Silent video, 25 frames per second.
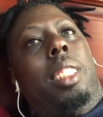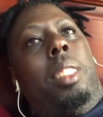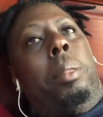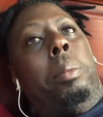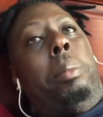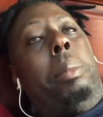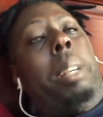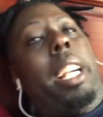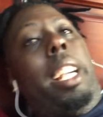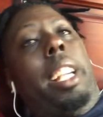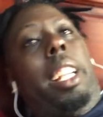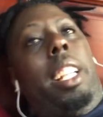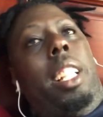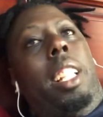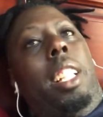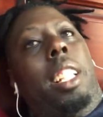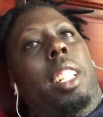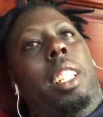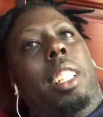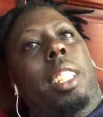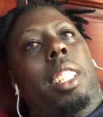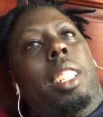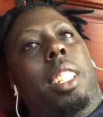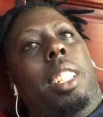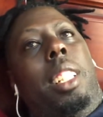Me. I
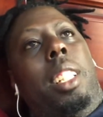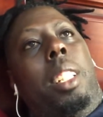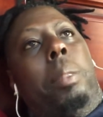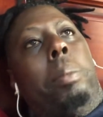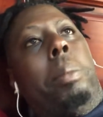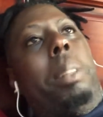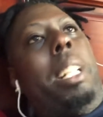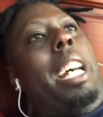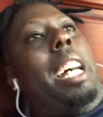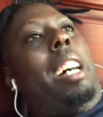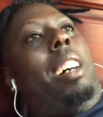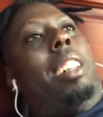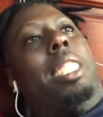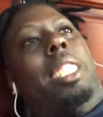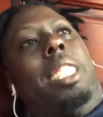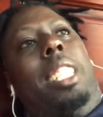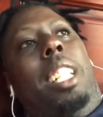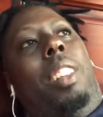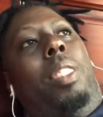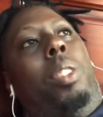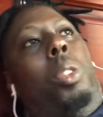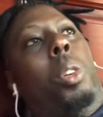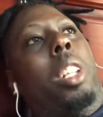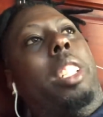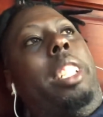don't go see your
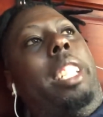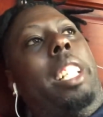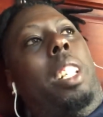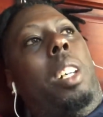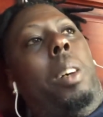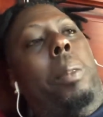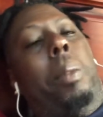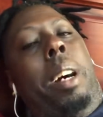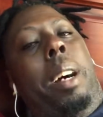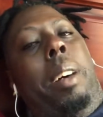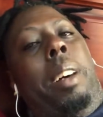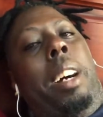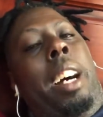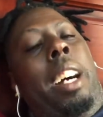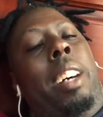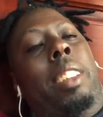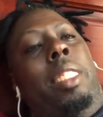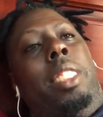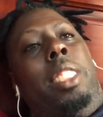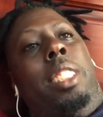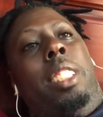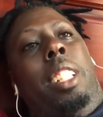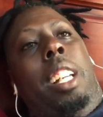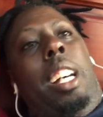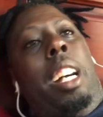phone, take up and I'm
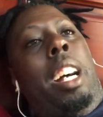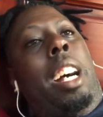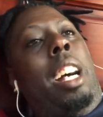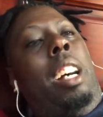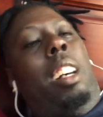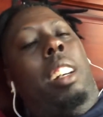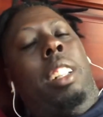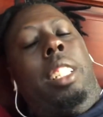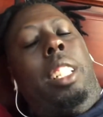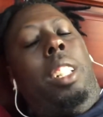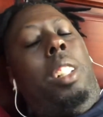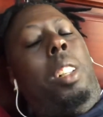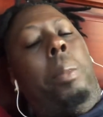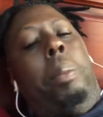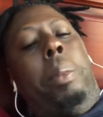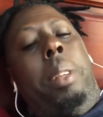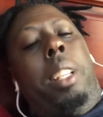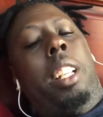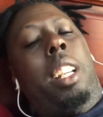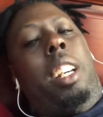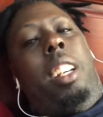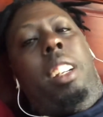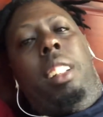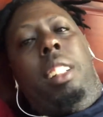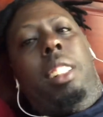going to take up it
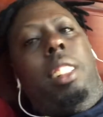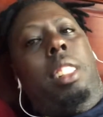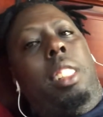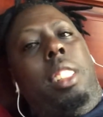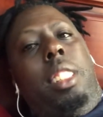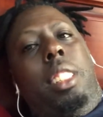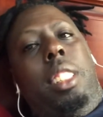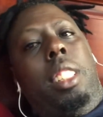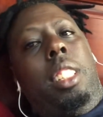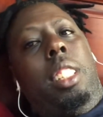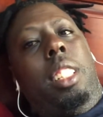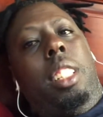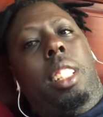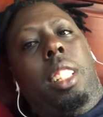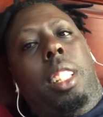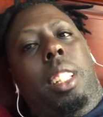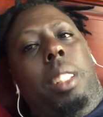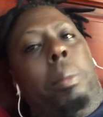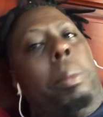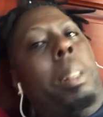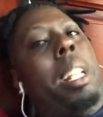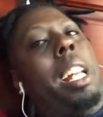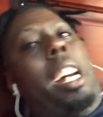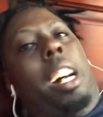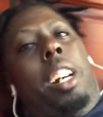now.
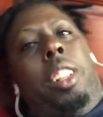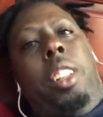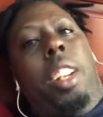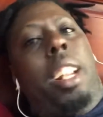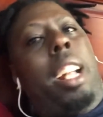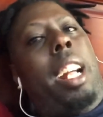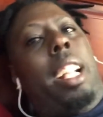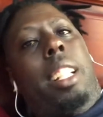I don't do that.